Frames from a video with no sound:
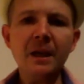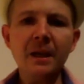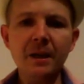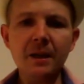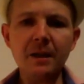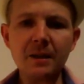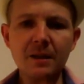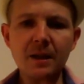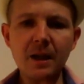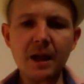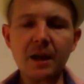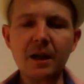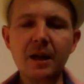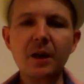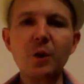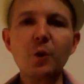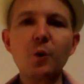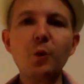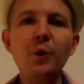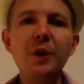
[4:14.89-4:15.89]
It is
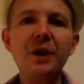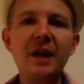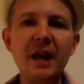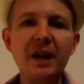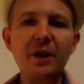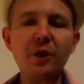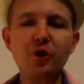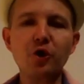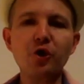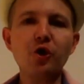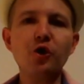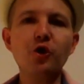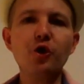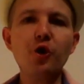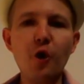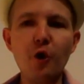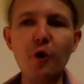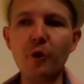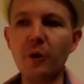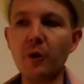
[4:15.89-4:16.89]
like we cannot
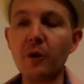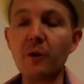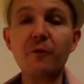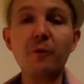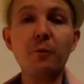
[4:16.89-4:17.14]
learn